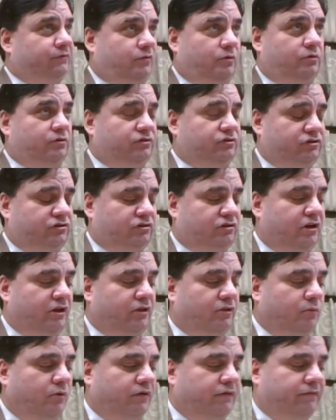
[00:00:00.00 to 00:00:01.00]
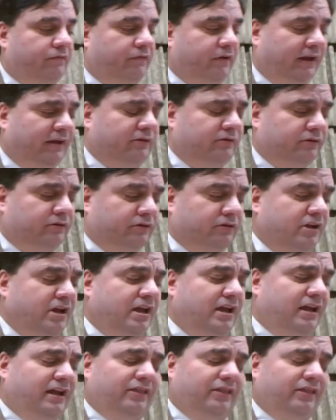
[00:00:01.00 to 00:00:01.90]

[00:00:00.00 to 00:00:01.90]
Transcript: of course, is another word for elder,